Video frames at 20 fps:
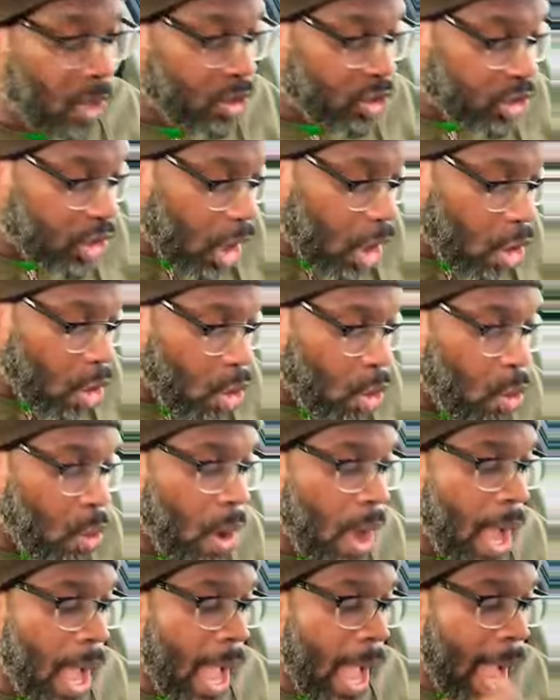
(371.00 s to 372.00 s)
So
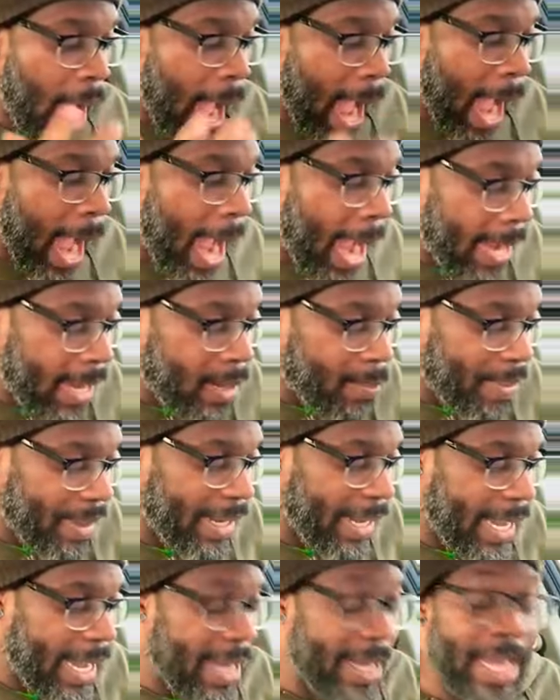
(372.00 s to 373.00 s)
I
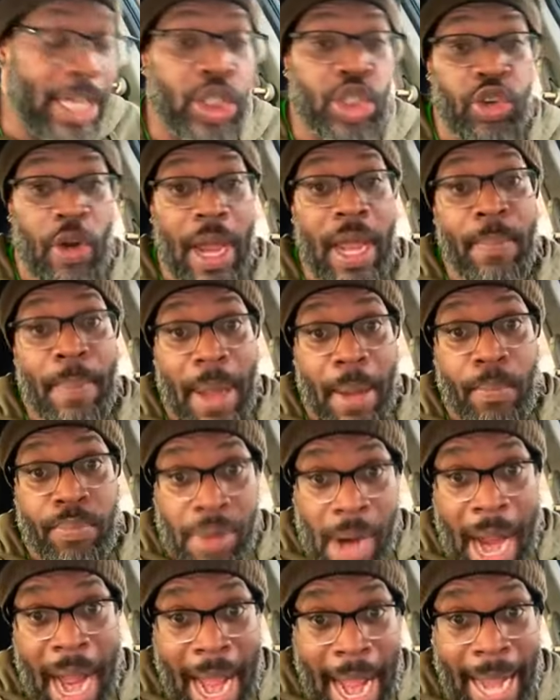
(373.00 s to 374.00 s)
believe that Trey
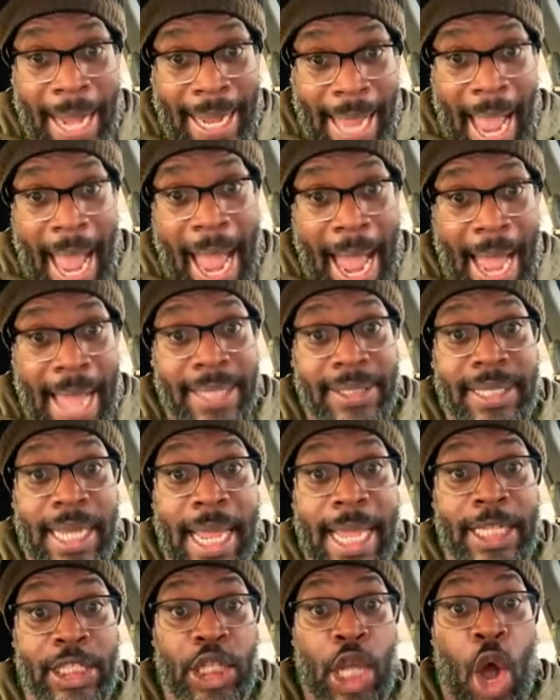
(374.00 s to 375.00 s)
McBride, guys,
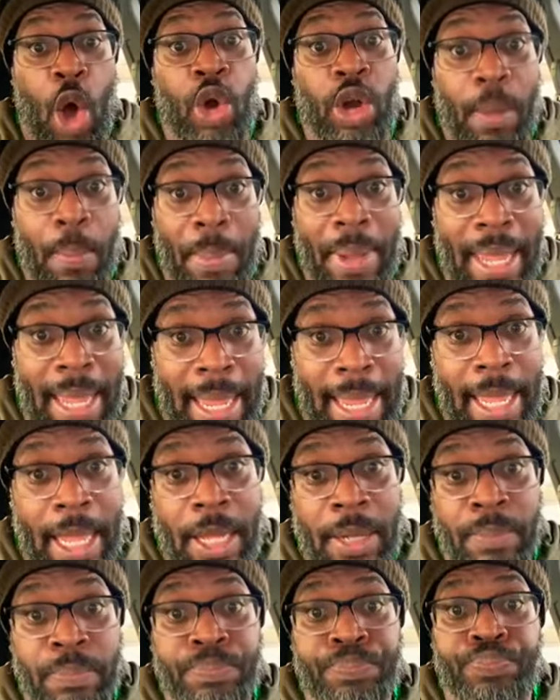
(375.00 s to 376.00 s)
is going to
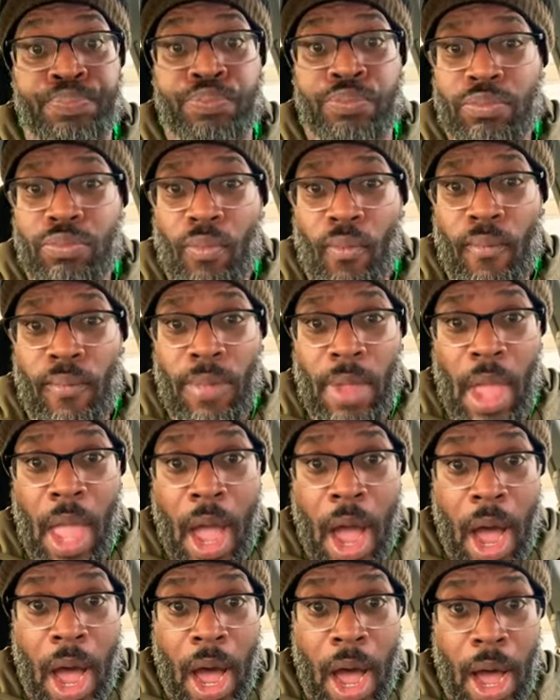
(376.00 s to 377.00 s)
be
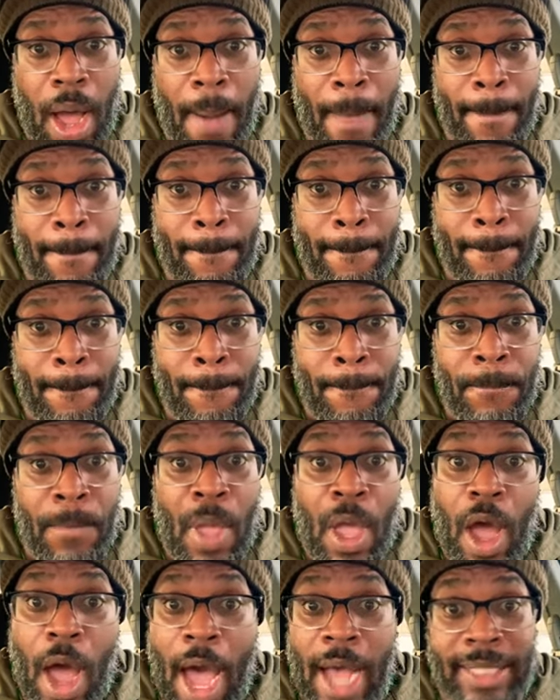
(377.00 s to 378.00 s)
um,
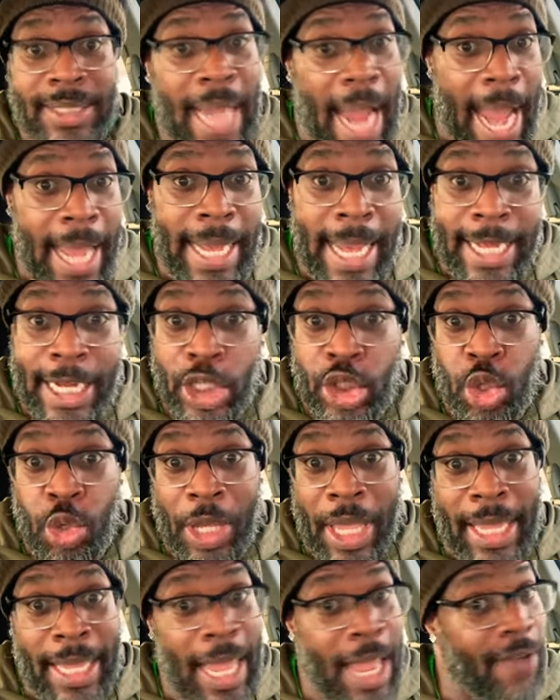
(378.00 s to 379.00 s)
a tight end that
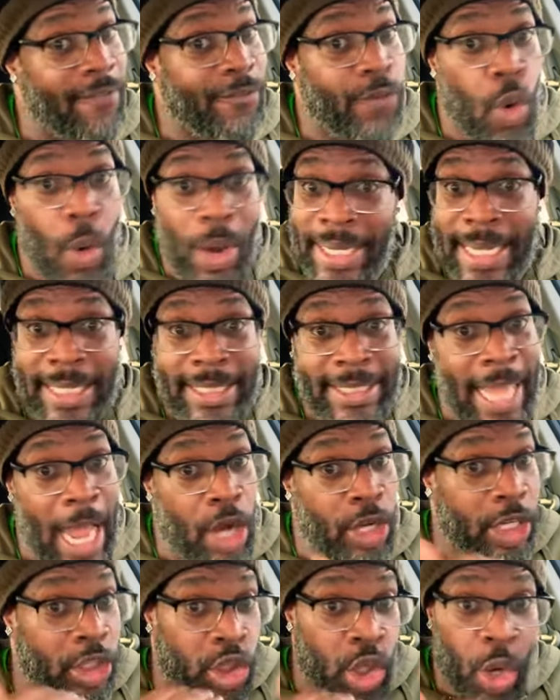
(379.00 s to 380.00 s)
you can get
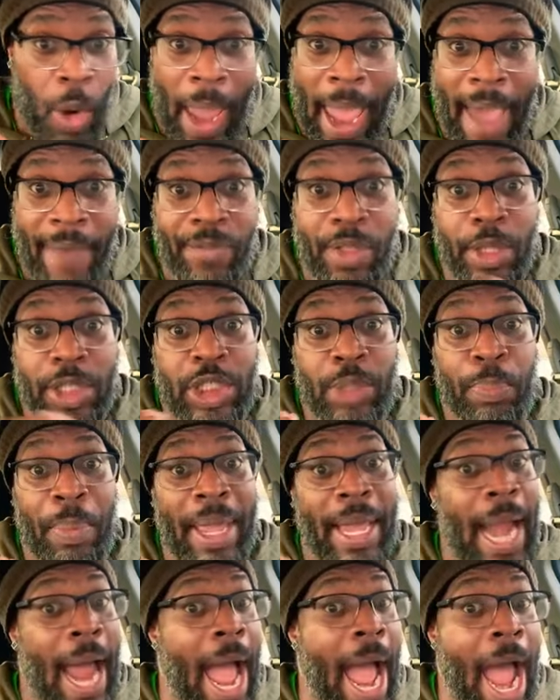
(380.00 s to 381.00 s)
discount that you don't have to
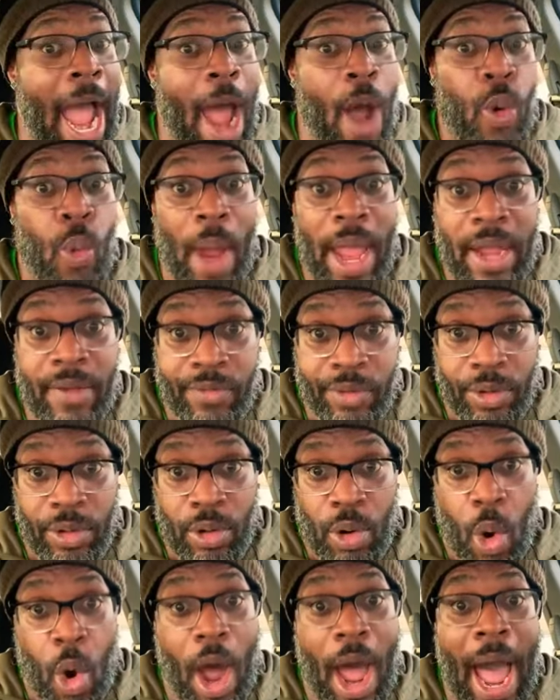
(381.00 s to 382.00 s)
spend a high
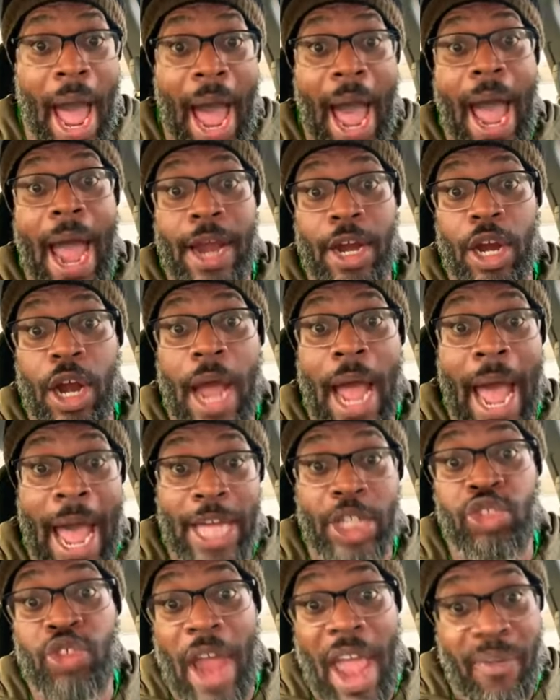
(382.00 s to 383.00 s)
waiver or a a
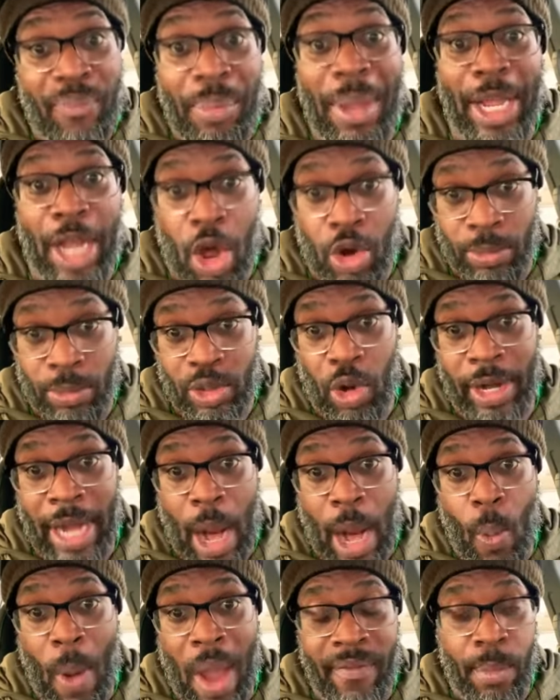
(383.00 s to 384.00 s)
high draft pick on. I'm sorry,
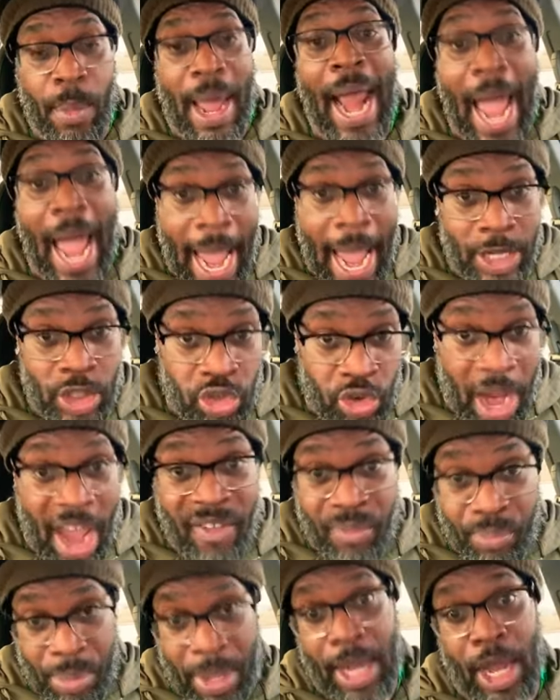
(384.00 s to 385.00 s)
not waiver, but a high
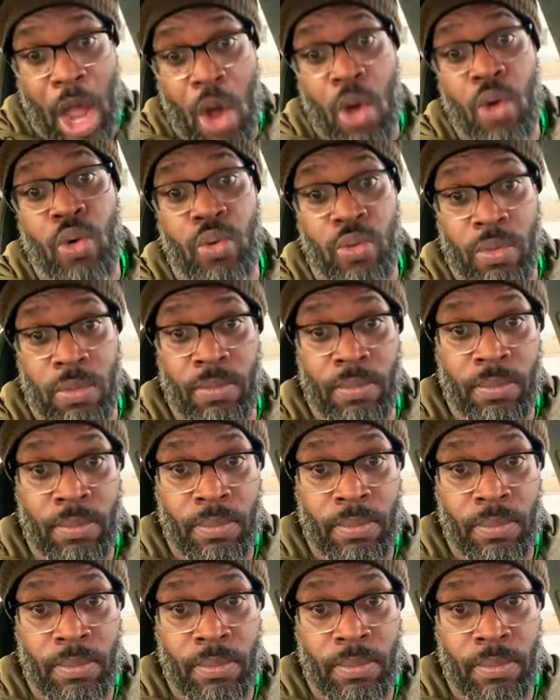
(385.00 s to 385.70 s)
draft pick on.